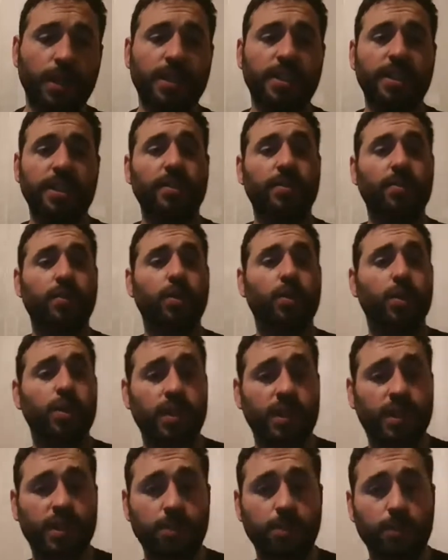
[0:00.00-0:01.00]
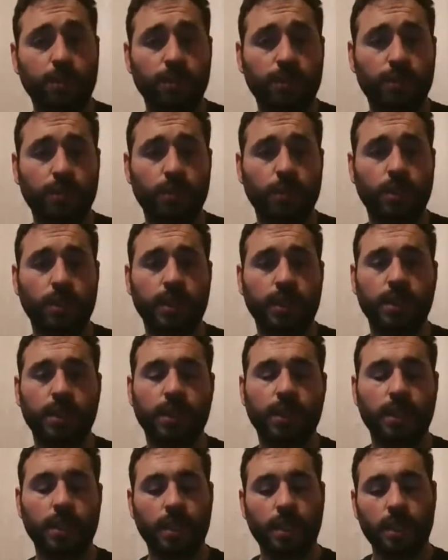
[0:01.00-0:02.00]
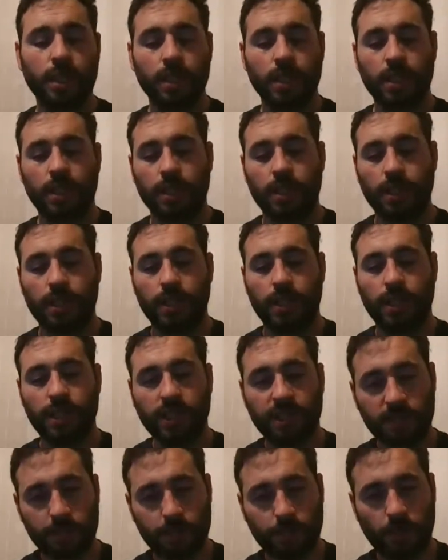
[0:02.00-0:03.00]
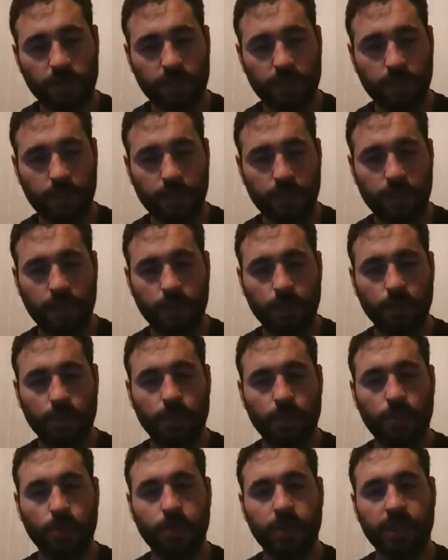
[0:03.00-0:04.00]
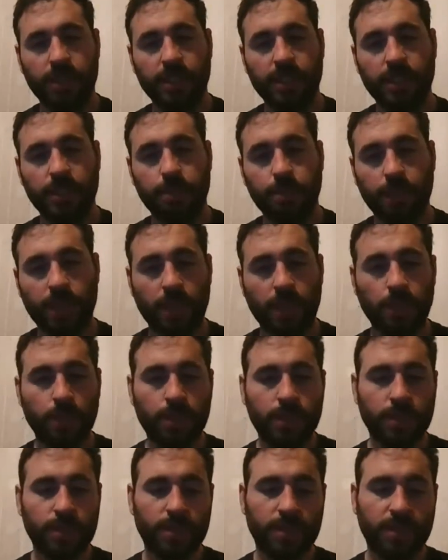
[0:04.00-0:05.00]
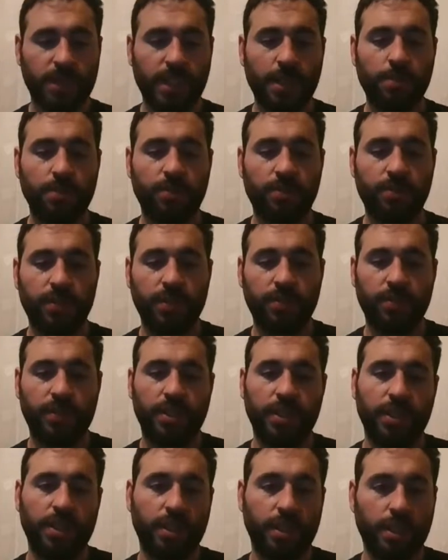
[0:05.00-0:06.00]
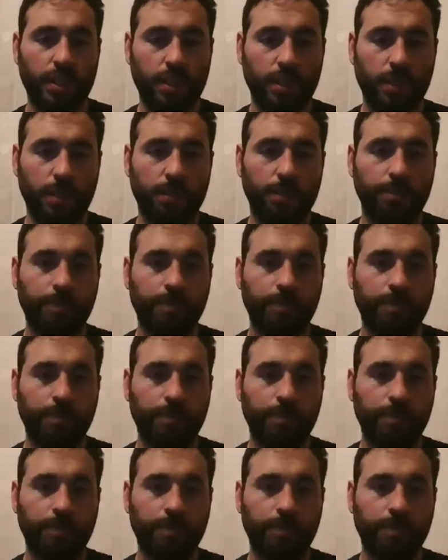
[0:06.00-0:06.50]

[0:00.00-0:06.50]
and therefore that improves torque. It is possible, though, to make the power the M50